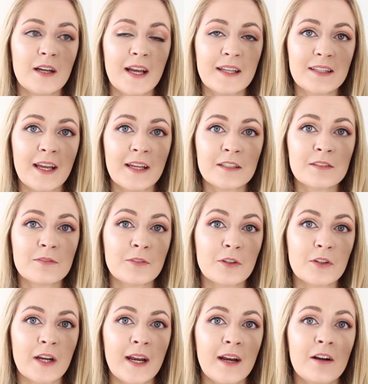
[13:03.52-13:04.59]
at the ends of
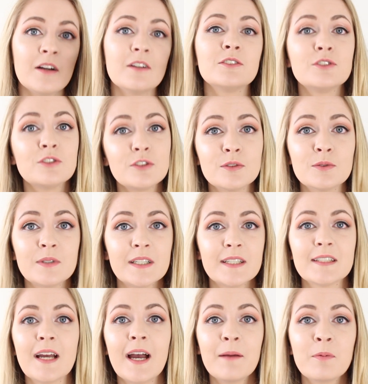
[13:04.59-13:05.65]
your hair, do
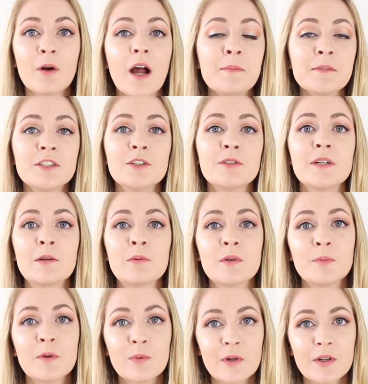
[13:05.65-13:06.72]
it. I promise you it
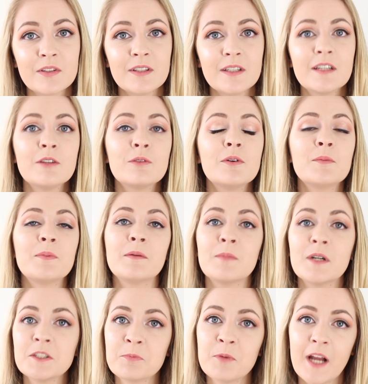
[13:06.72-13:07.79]
will be worth it. You will be
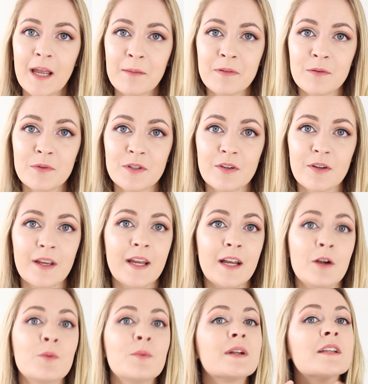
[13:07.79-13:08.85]
much more happy with your
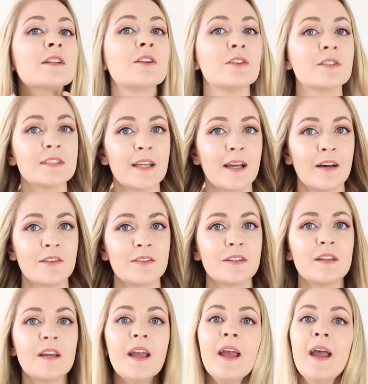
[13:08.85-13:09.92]
hair when it looks
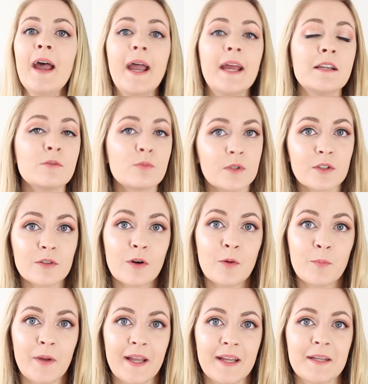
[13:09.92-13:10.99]
healthy, and it will
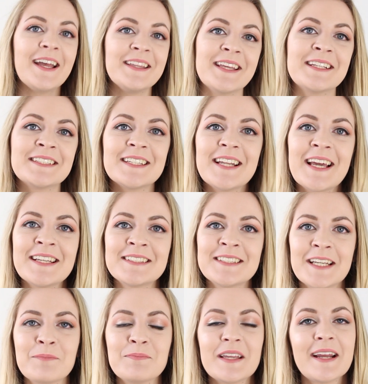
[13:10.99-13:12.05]
grow back. And that's the last
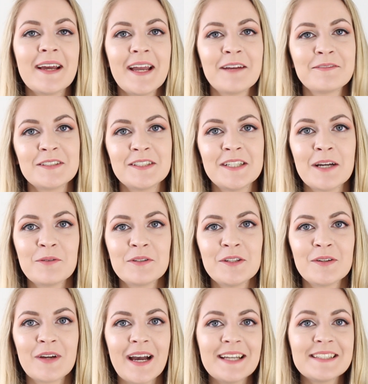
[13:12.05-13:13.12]
tip that I have to share with
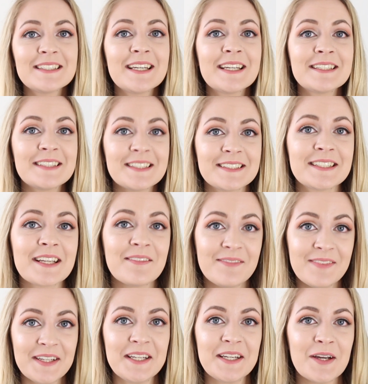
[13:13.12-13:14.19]
you guys in this
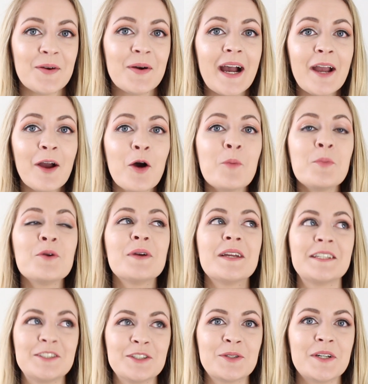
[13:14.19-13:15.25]
video. I hope you
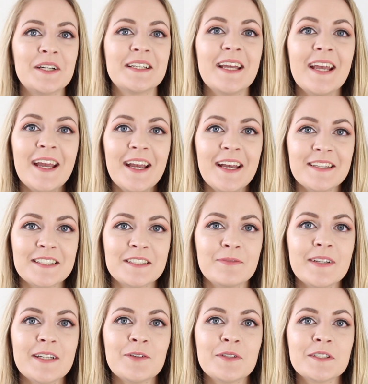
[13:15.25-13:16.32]
enjoyed this
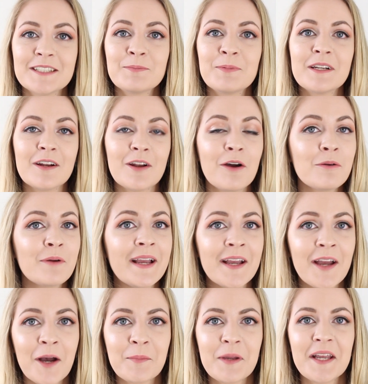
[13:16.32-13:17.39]
video. It's been a long way
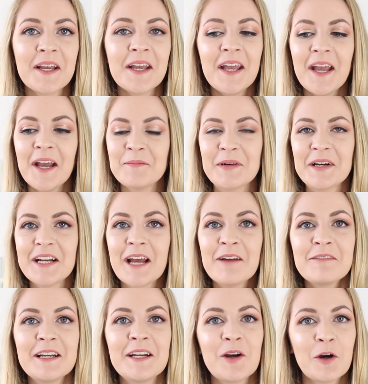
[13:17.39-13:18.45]
coming, but I
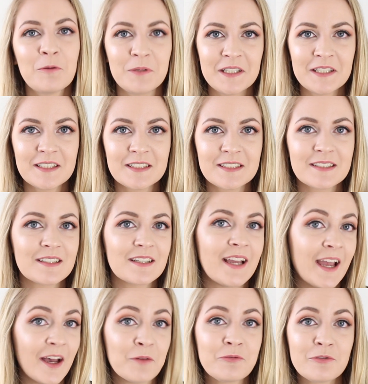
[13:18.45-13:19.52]
really hope it's
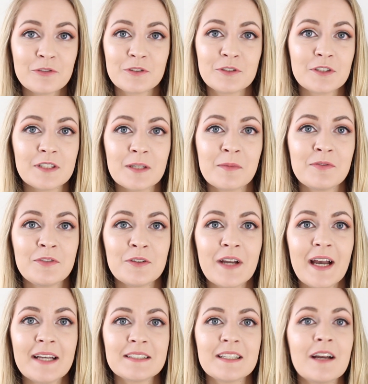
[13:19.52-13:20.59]
helpful to some of you
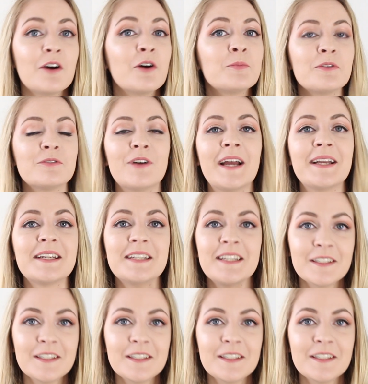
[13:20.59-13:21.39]
guys. I hope you find it